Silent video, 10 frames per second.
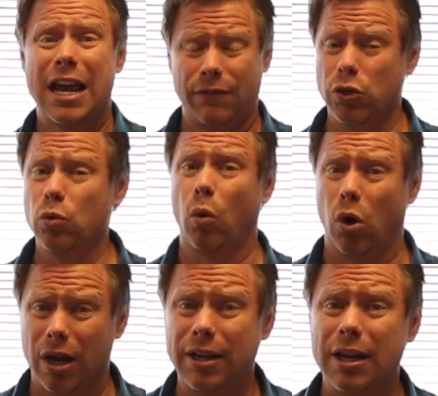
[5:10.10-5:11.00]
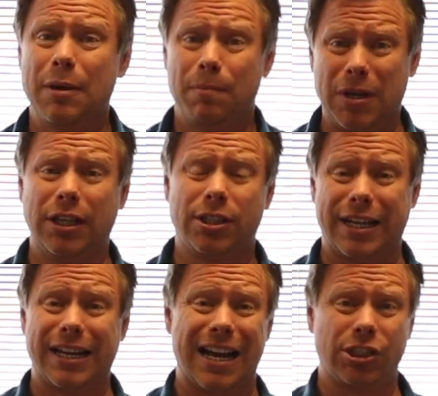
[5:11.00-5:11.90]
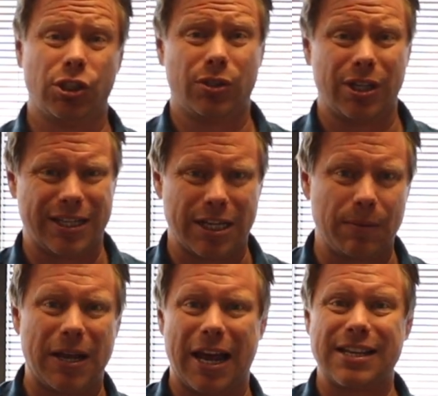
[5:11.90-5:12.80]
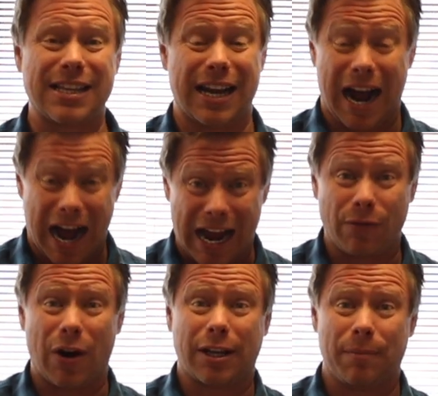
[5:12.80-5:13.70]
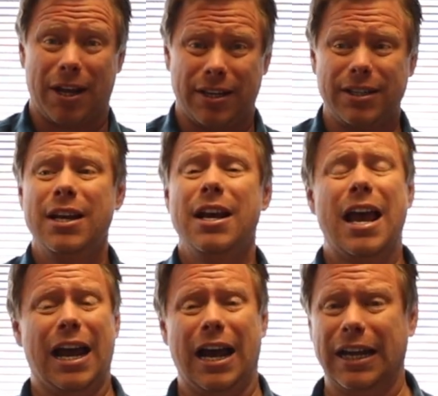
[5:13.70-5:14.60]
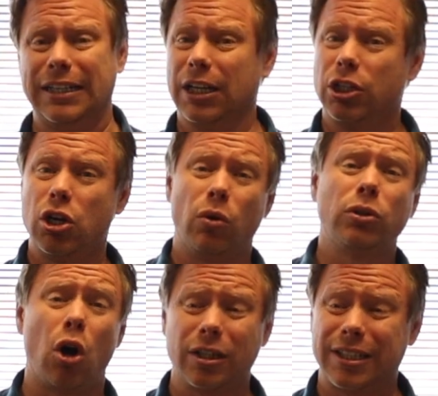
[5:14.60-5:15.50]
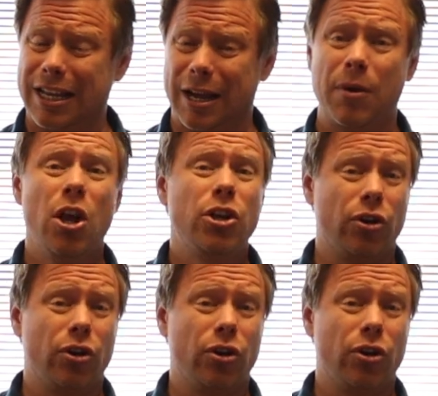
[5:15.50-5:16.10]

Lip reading: if you want me to connect you to the CPAs that I recommend, and go talk to them.